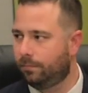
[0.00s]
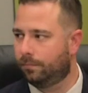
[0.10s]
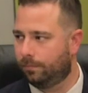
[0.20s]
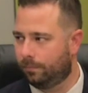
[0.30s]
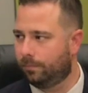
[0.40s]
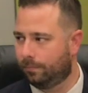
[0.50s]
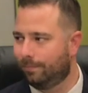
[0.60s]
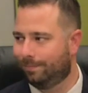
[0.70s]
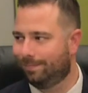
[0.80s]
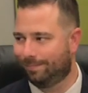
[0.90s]

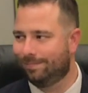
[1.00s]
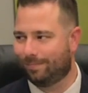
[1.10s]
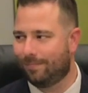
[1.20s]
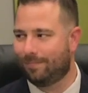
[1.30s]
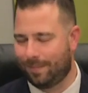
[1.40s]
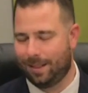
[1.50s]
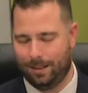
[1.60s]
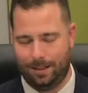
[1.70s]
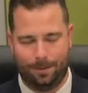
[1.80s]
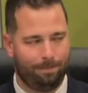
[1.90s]

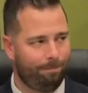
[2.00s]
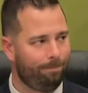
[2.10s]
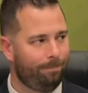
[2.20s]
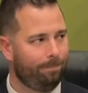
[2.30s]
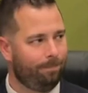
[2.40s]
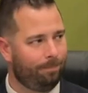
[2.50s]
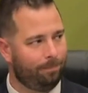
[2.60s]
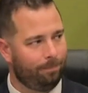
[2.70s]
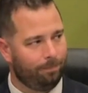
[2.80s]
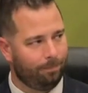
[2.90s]

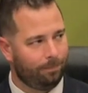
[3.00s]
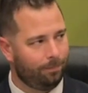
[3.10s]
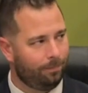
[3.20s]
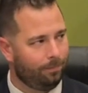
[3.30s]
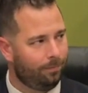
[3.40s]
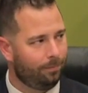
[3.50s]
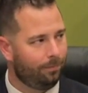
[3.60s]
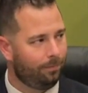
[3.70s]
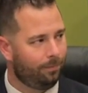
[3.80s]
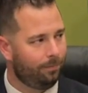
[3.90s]

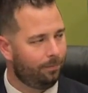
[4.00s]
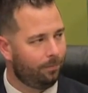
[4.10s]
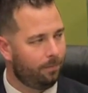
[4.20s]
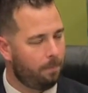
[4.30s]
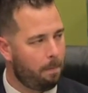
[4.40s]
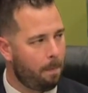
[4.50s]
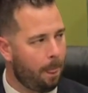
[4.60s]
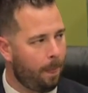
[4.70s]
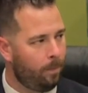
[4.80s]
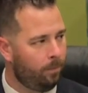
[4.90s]

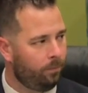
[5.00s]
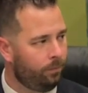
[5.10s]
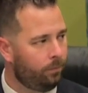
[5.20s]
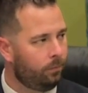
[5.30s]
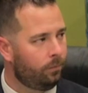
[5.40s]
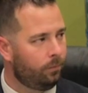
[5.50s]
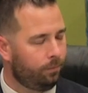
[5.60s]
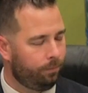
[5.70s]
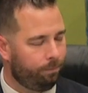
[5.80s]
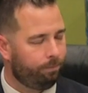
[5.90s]

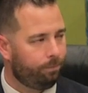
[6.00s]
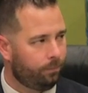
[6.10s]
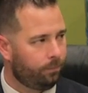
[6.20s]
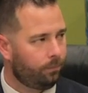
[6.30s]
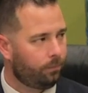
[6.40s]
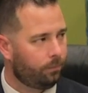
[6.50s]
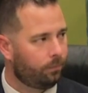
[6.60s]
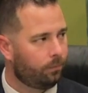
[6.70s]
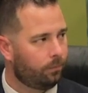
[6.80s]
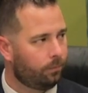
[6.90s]

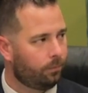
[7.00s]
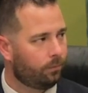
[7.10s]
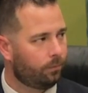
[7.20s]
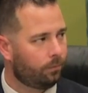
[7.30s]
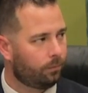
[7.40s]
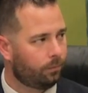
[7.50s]
No words are spoken by the person on screen.